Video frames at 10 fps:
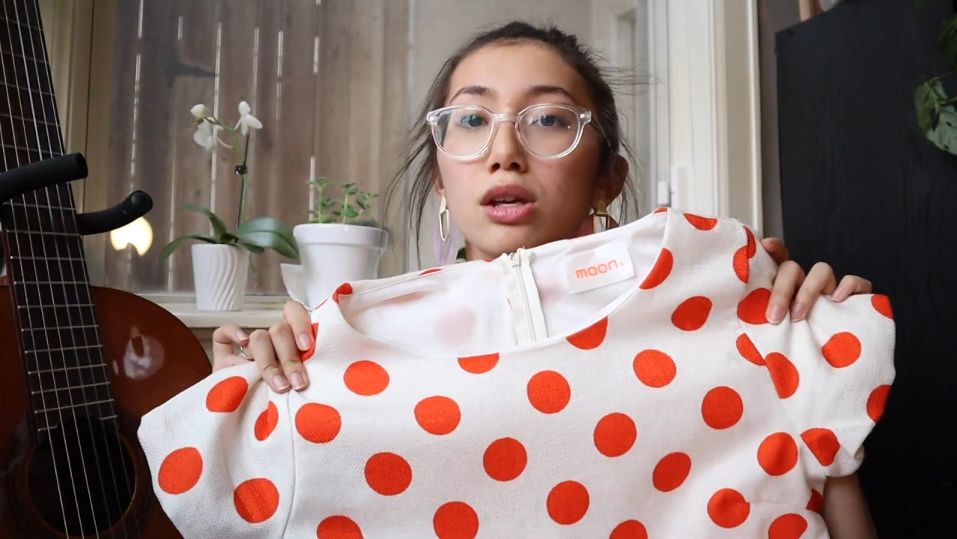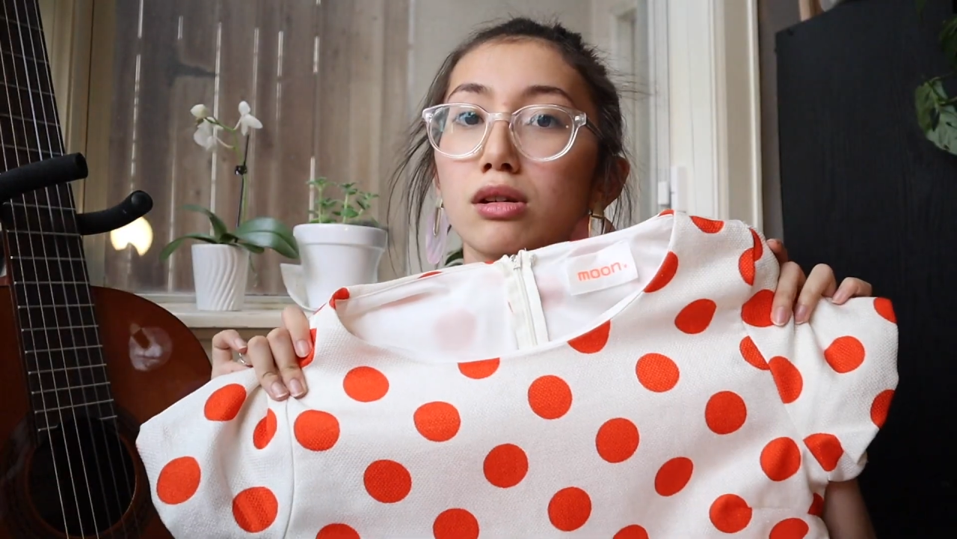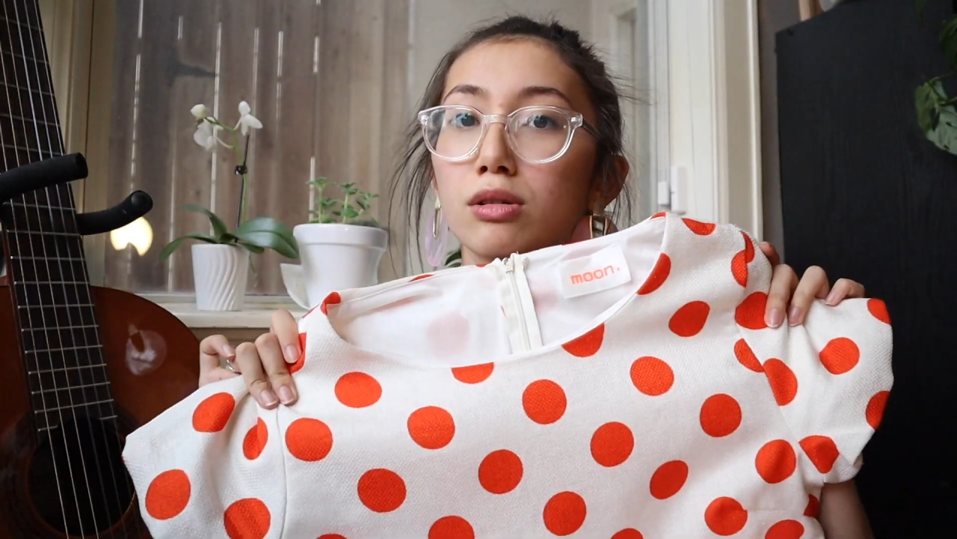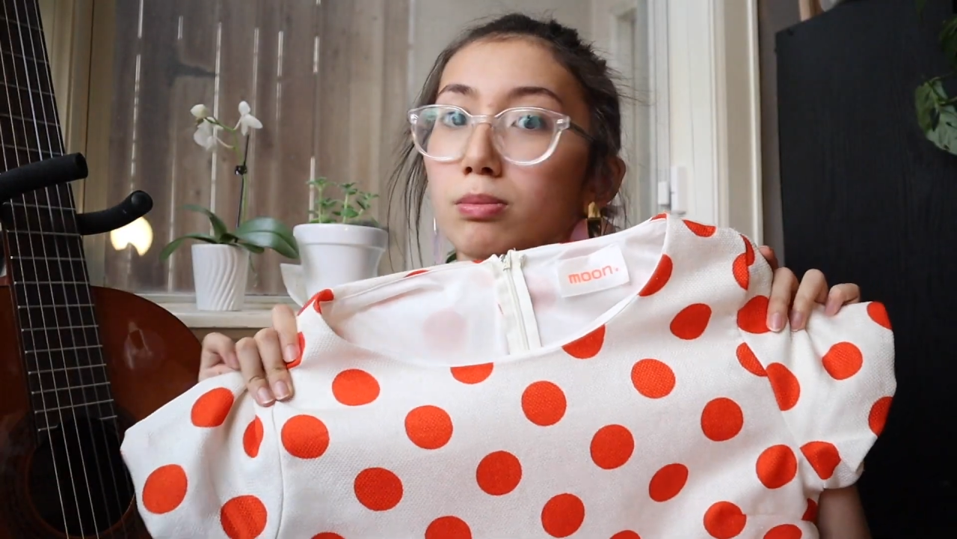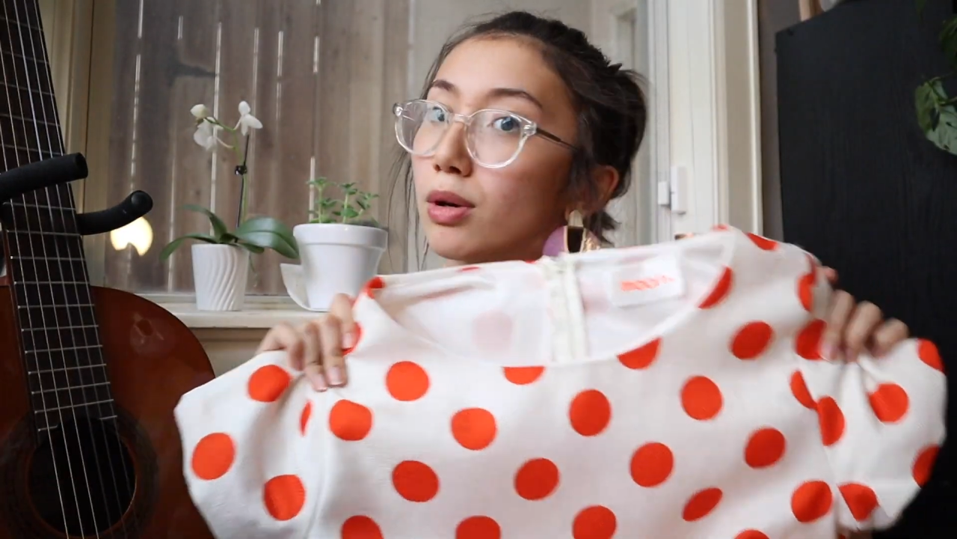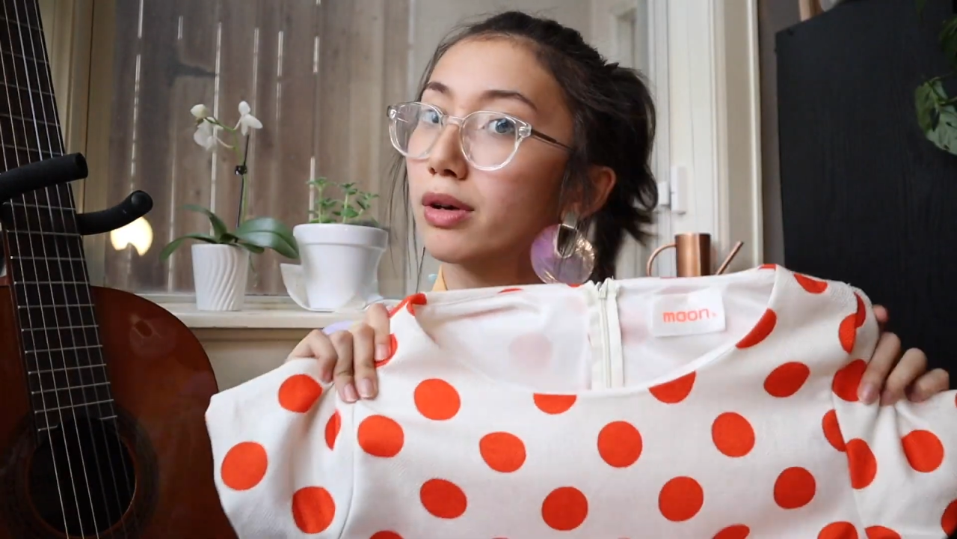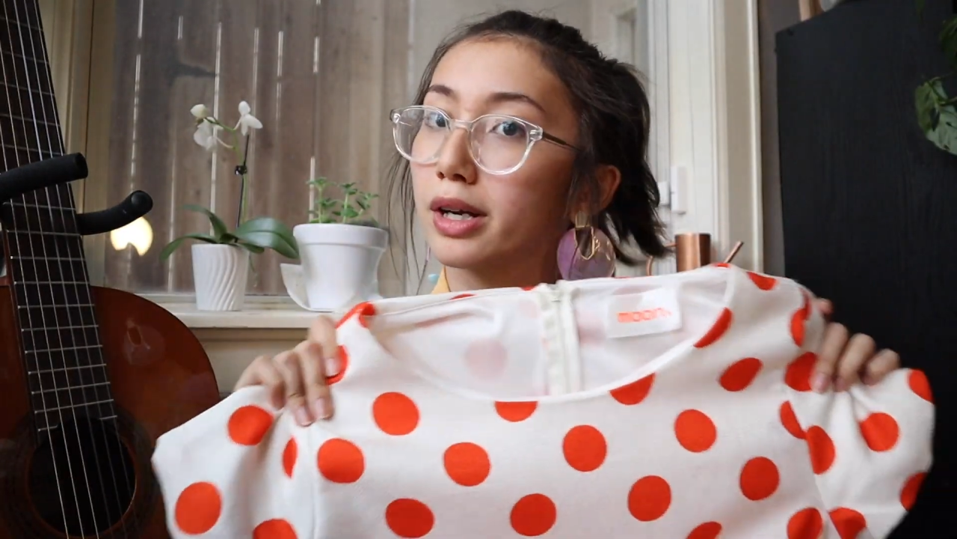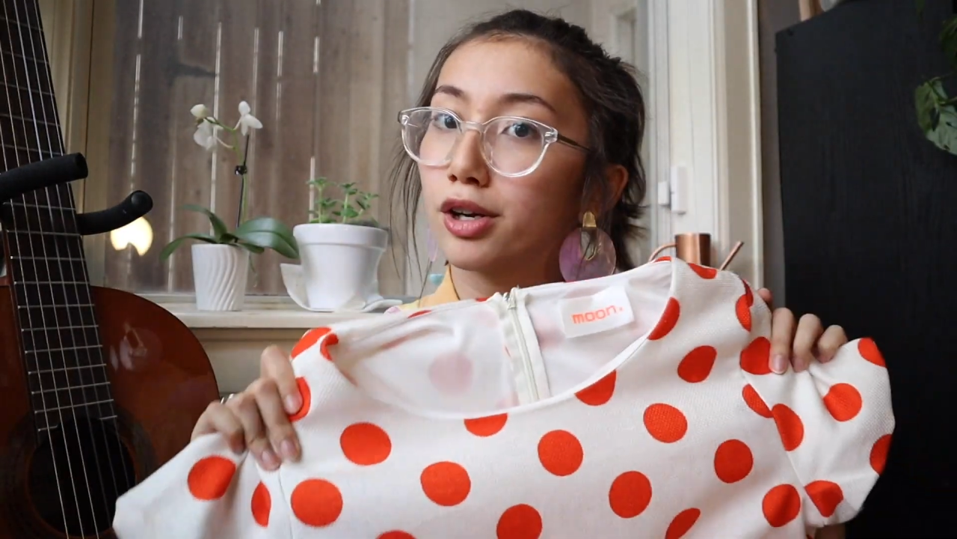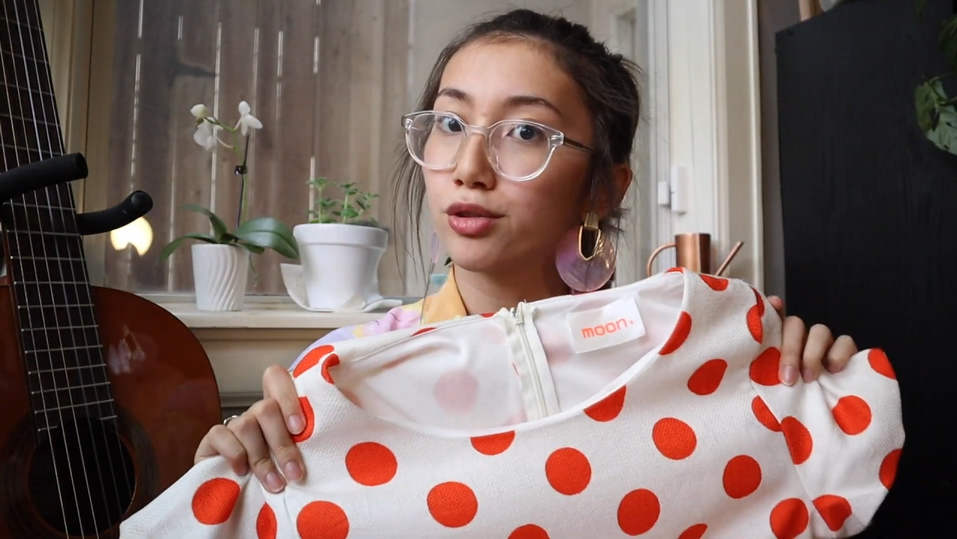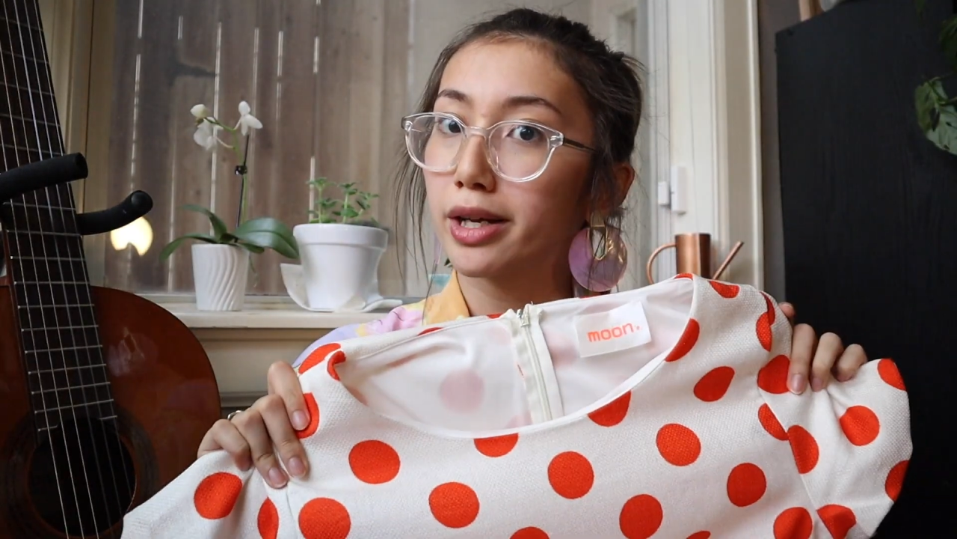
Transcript: cute polka dot